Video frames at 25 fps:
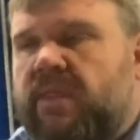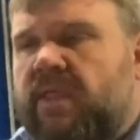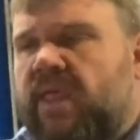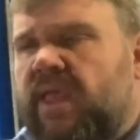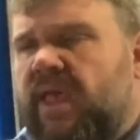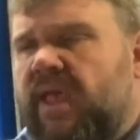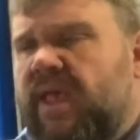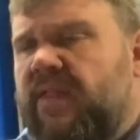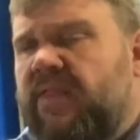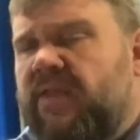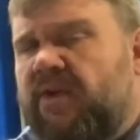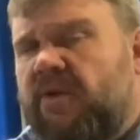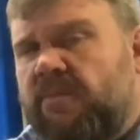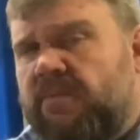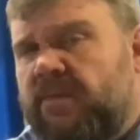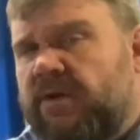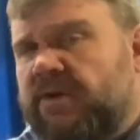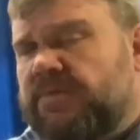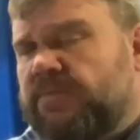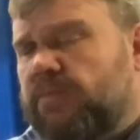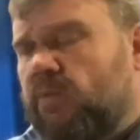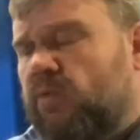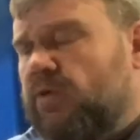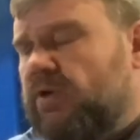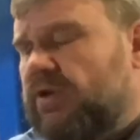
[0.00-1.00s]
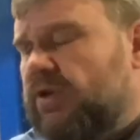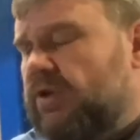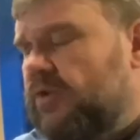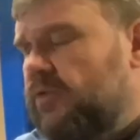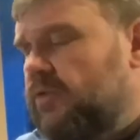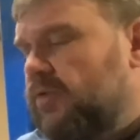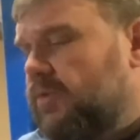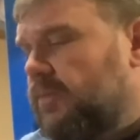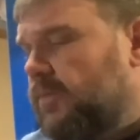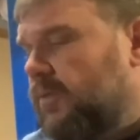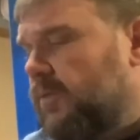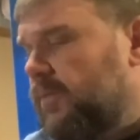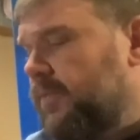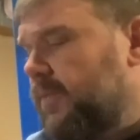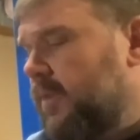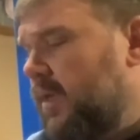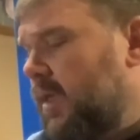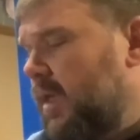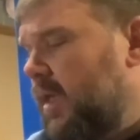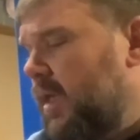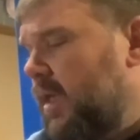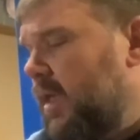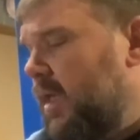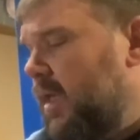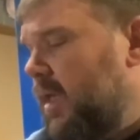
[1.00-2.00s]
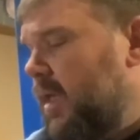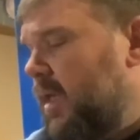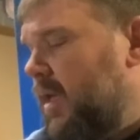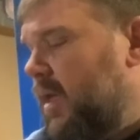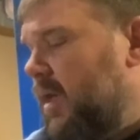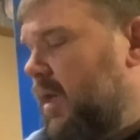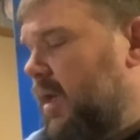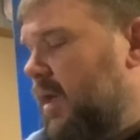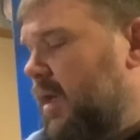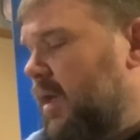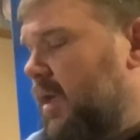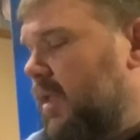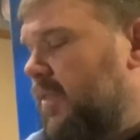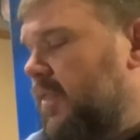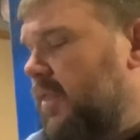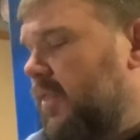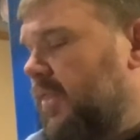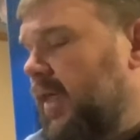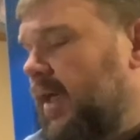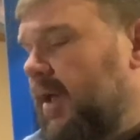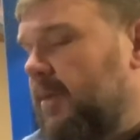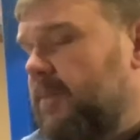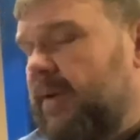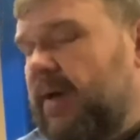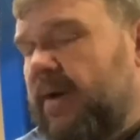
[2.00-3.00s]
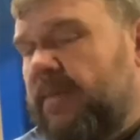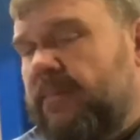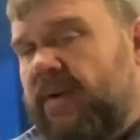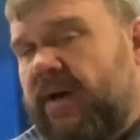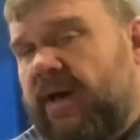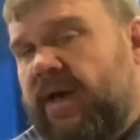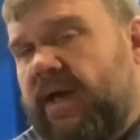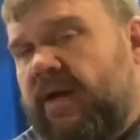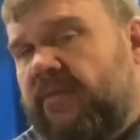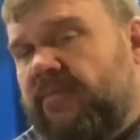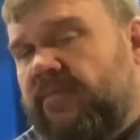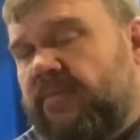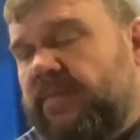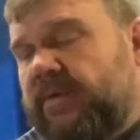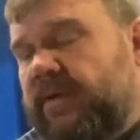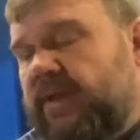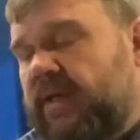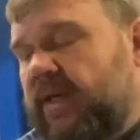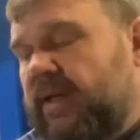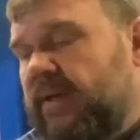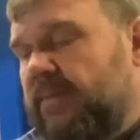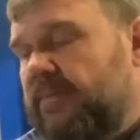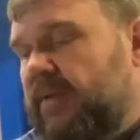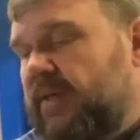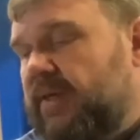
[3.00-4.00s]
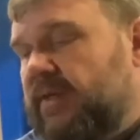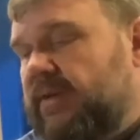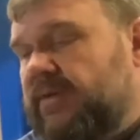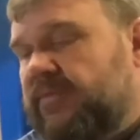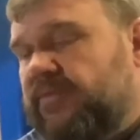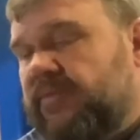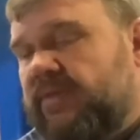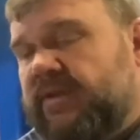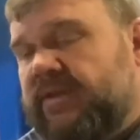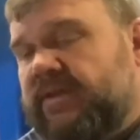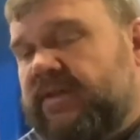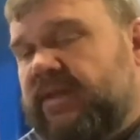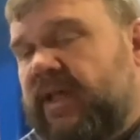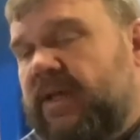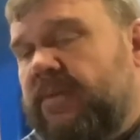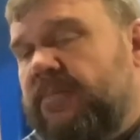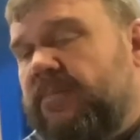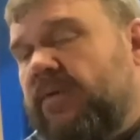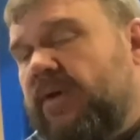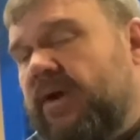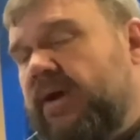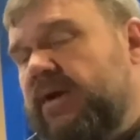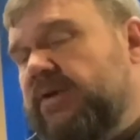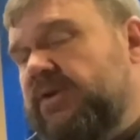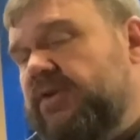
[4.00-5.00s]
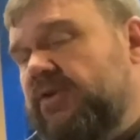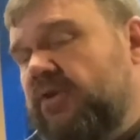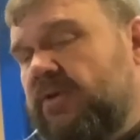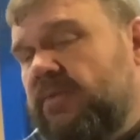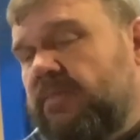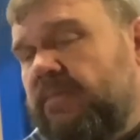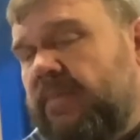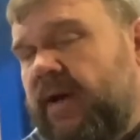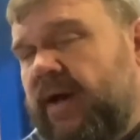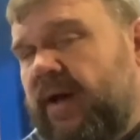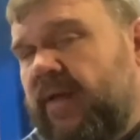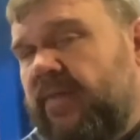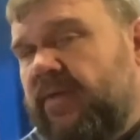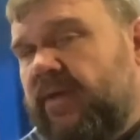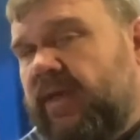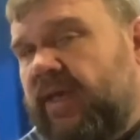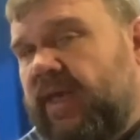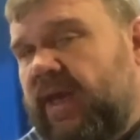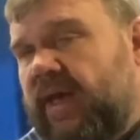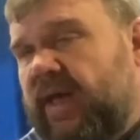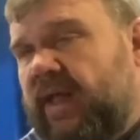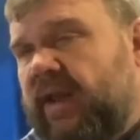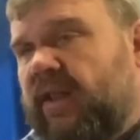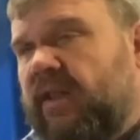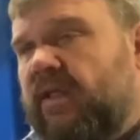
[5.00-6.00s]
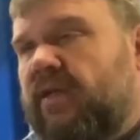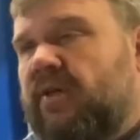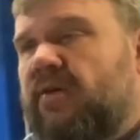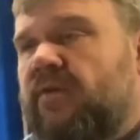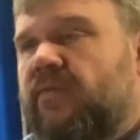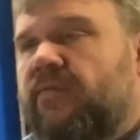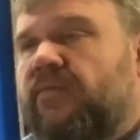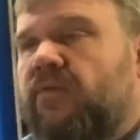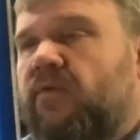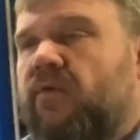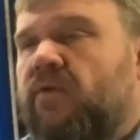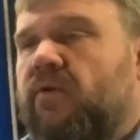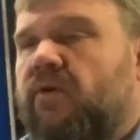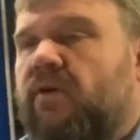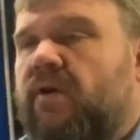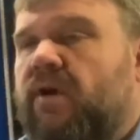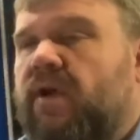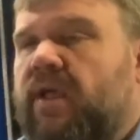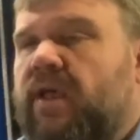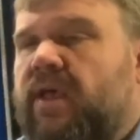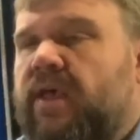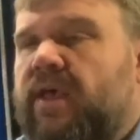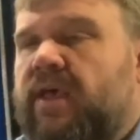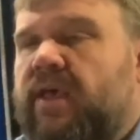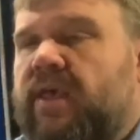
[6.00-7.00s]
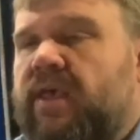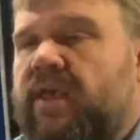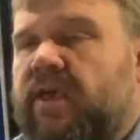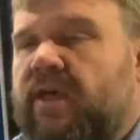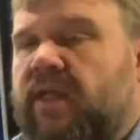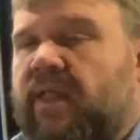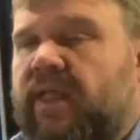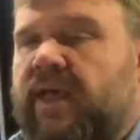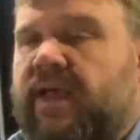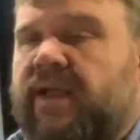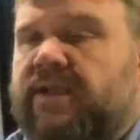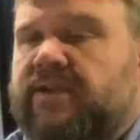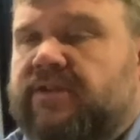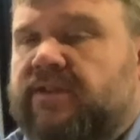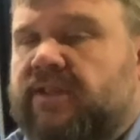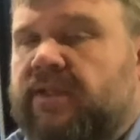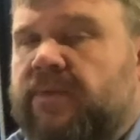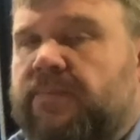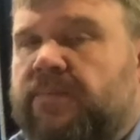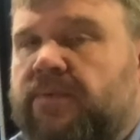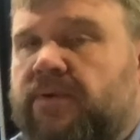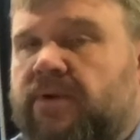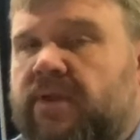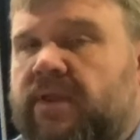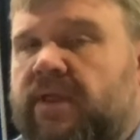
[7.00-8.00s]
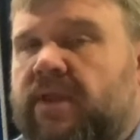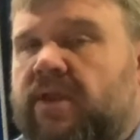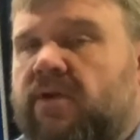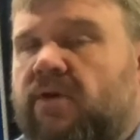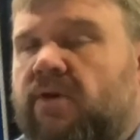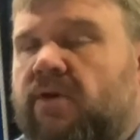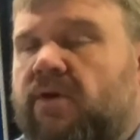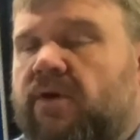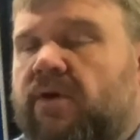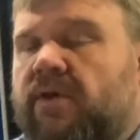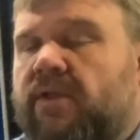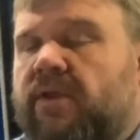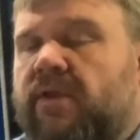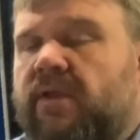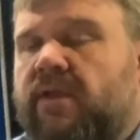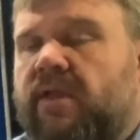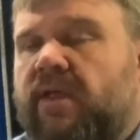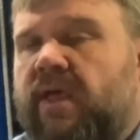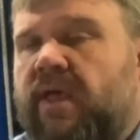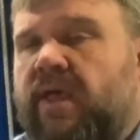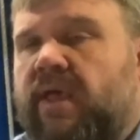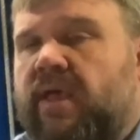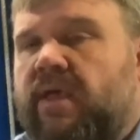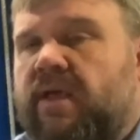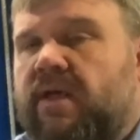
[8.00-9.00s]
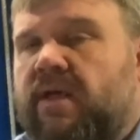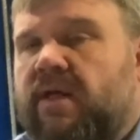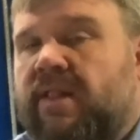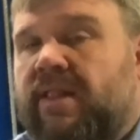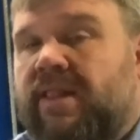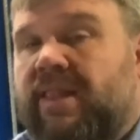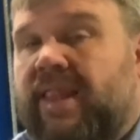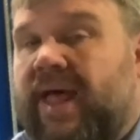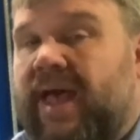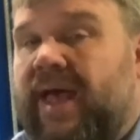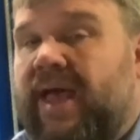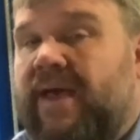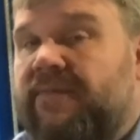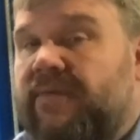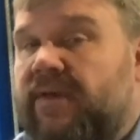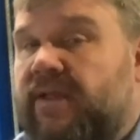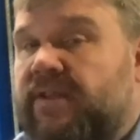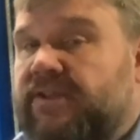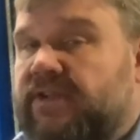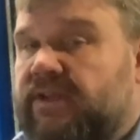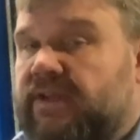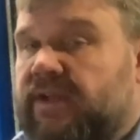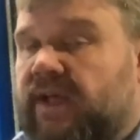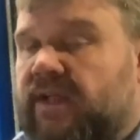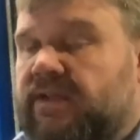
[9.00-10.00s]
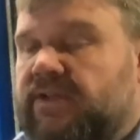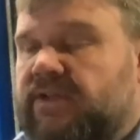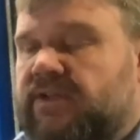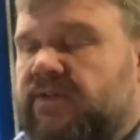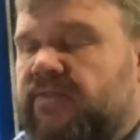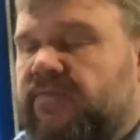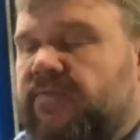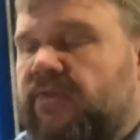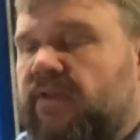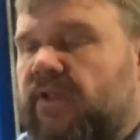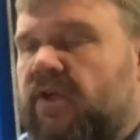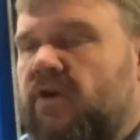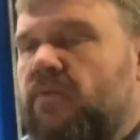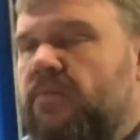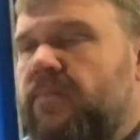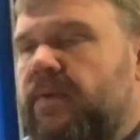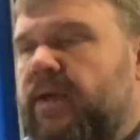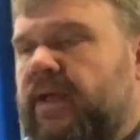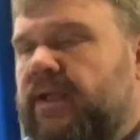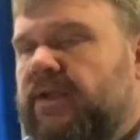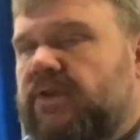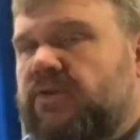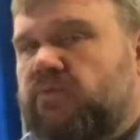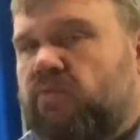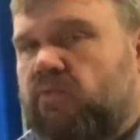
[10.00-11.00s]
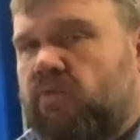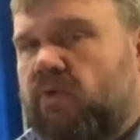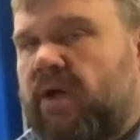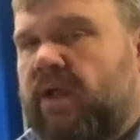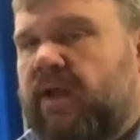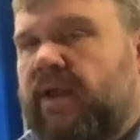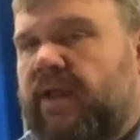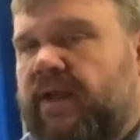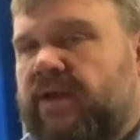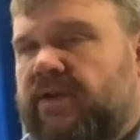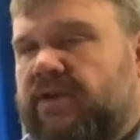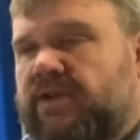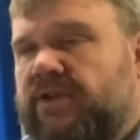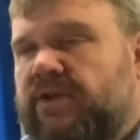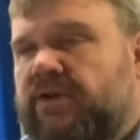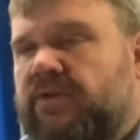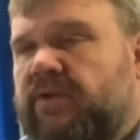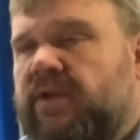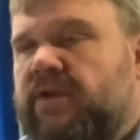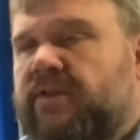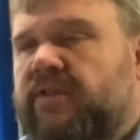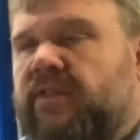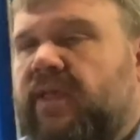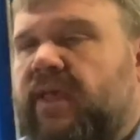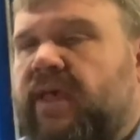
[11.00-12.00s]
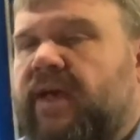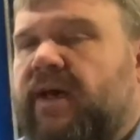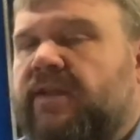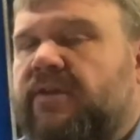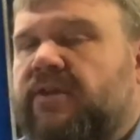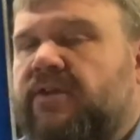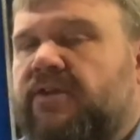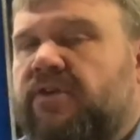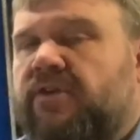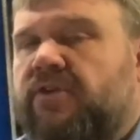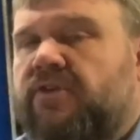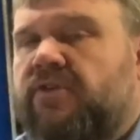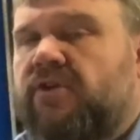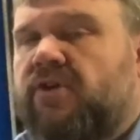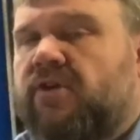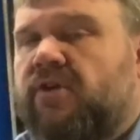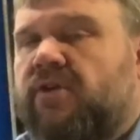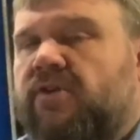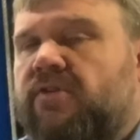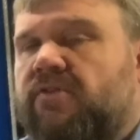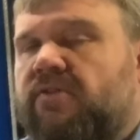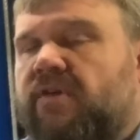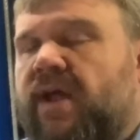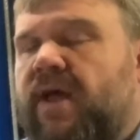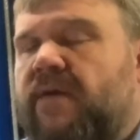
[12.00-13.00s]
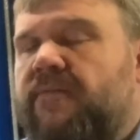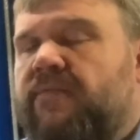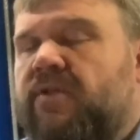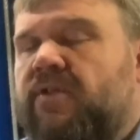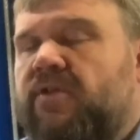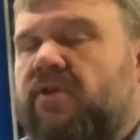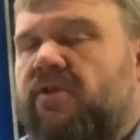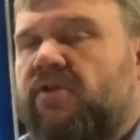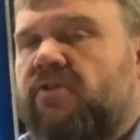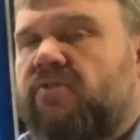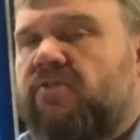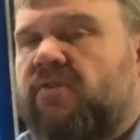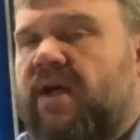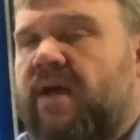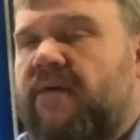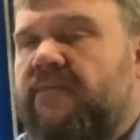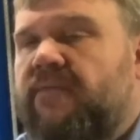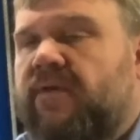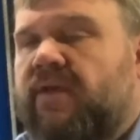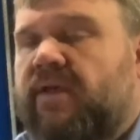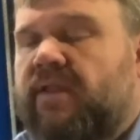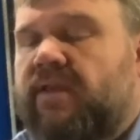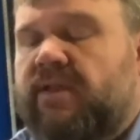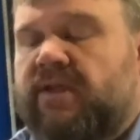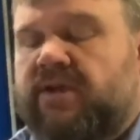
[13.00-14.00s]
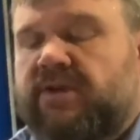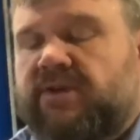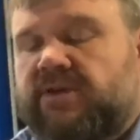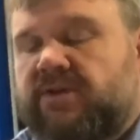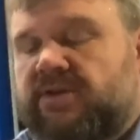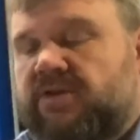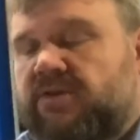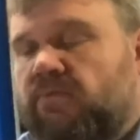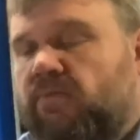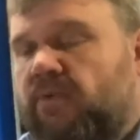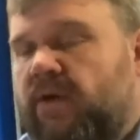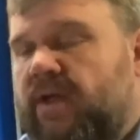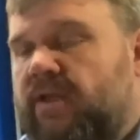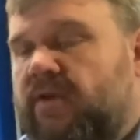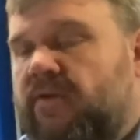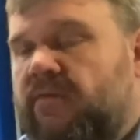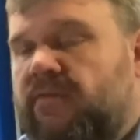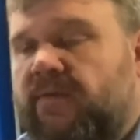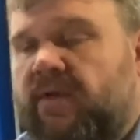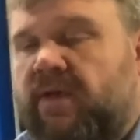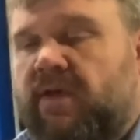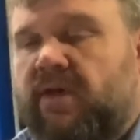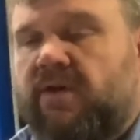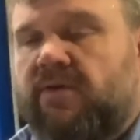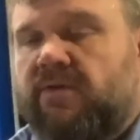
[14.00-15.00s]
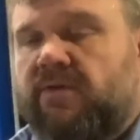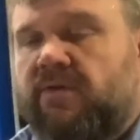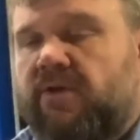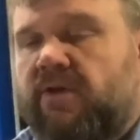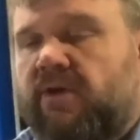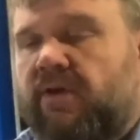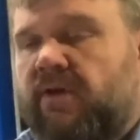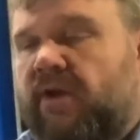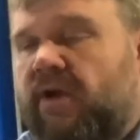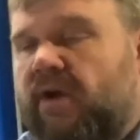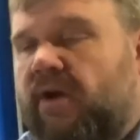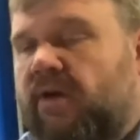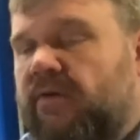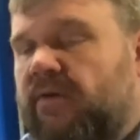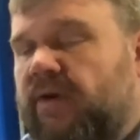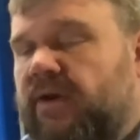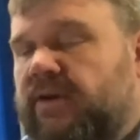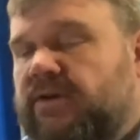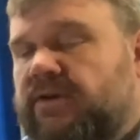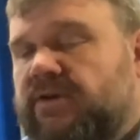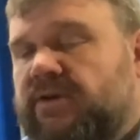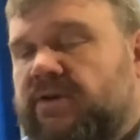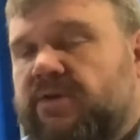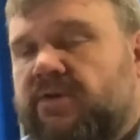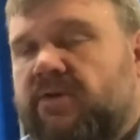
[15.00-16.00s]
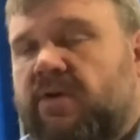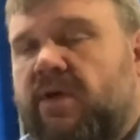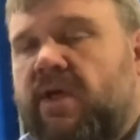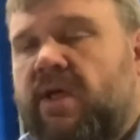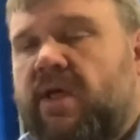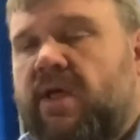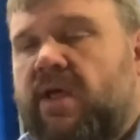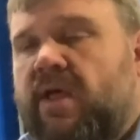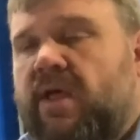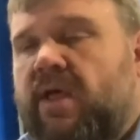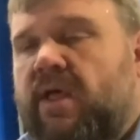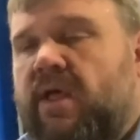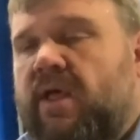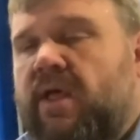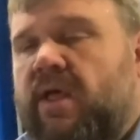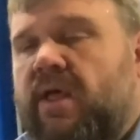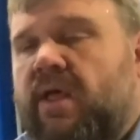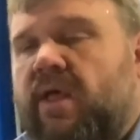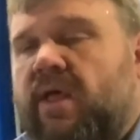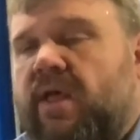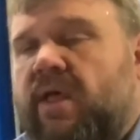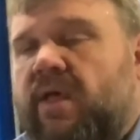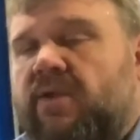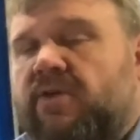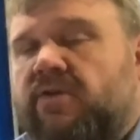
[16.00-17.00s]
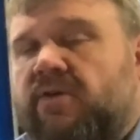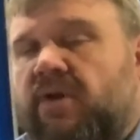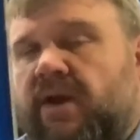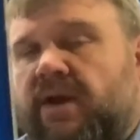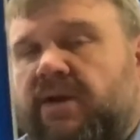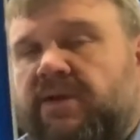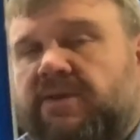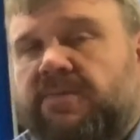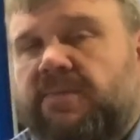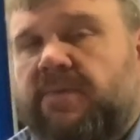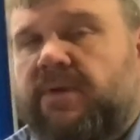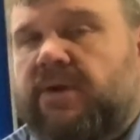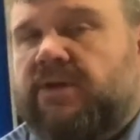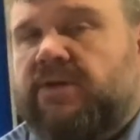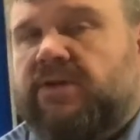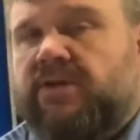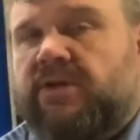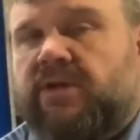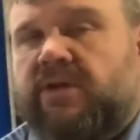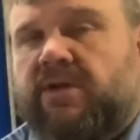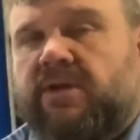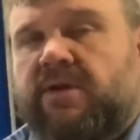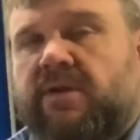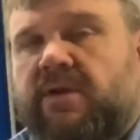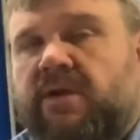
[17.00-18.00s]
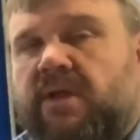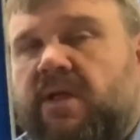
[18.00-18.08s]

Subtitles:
And they're much more tunable. The thing about buying from Tim is for the same price you can buy in the catalog for, he'll actually put it on a live engine, not just a flow bench, run it, tune it to the altitude you're going to drive it, your driving conditions, your weight, your vehicle, your gear ratio, transmission,